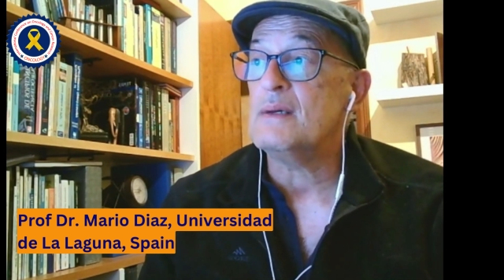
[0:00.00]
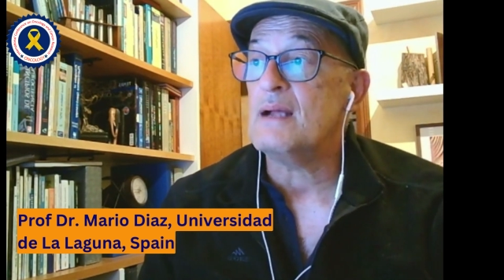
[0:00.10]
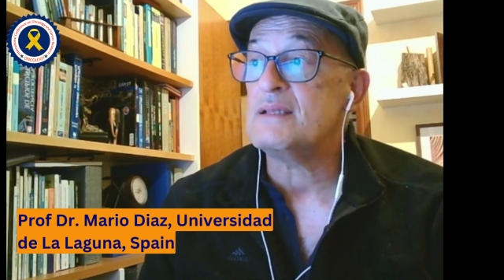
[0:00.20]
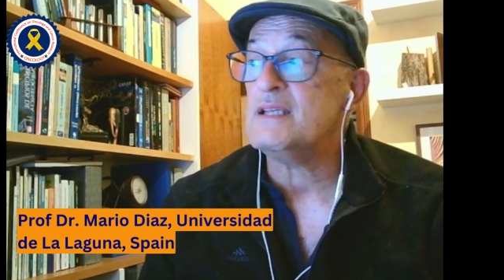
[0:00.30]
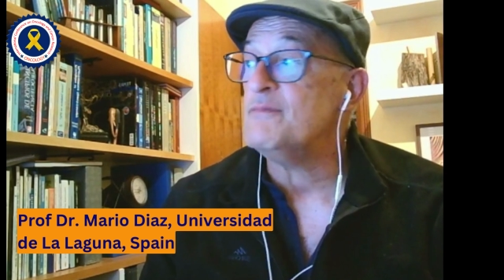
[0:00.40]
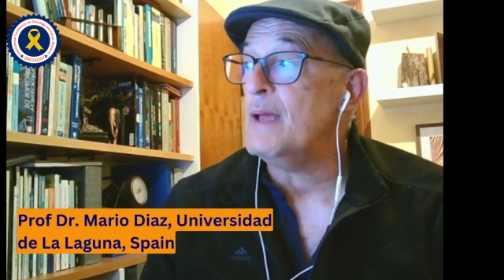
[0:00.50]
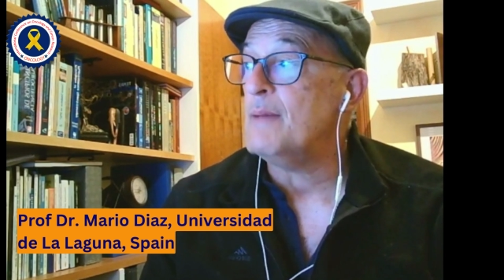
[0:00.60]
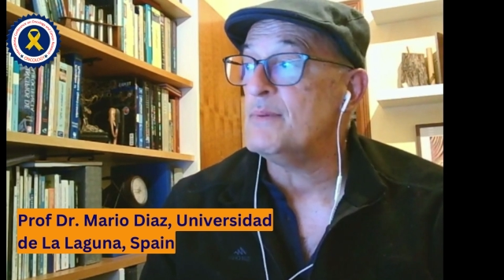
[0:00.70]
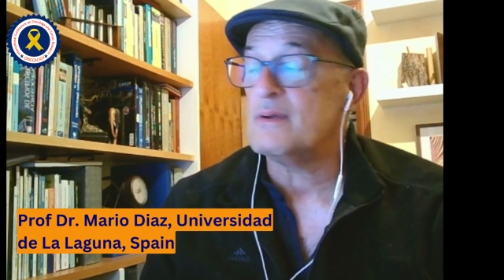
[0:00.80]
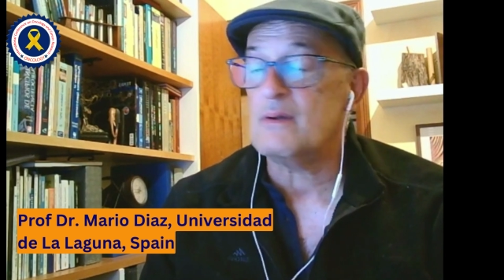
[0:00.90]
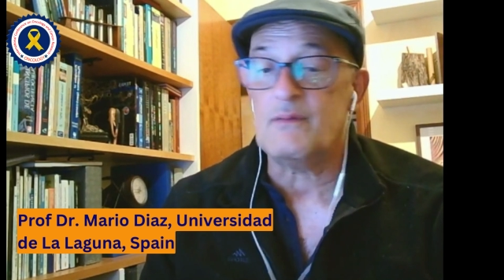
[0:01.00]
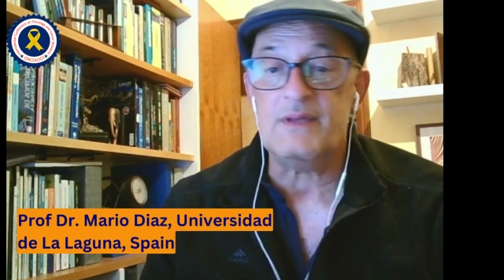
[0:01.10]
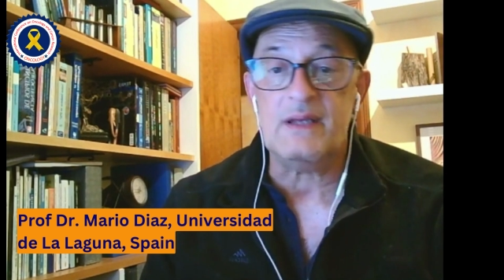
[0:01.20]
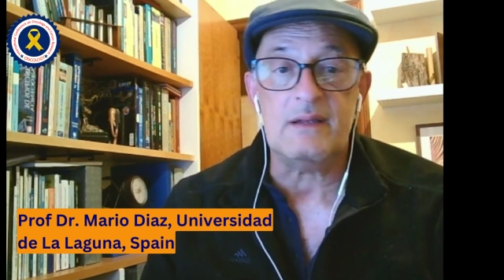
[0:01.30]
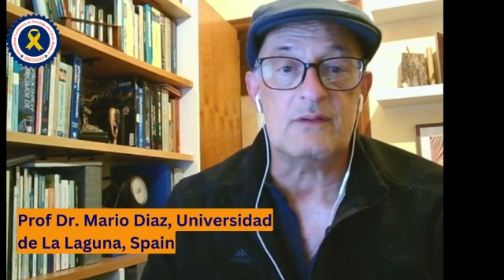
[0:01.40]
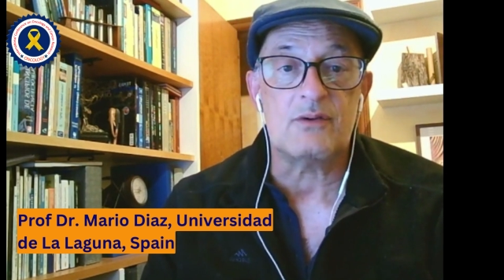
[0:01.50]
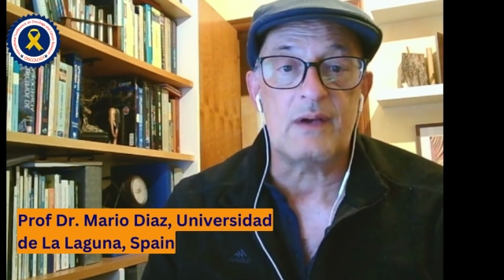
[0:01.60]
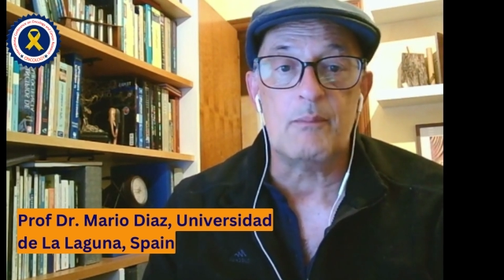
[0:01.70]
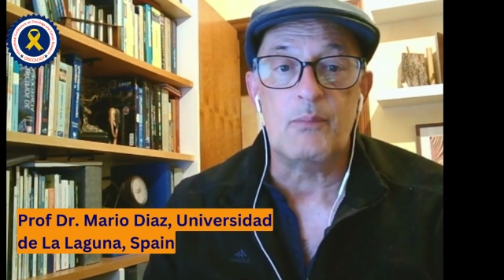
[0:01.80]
an active member of the editorial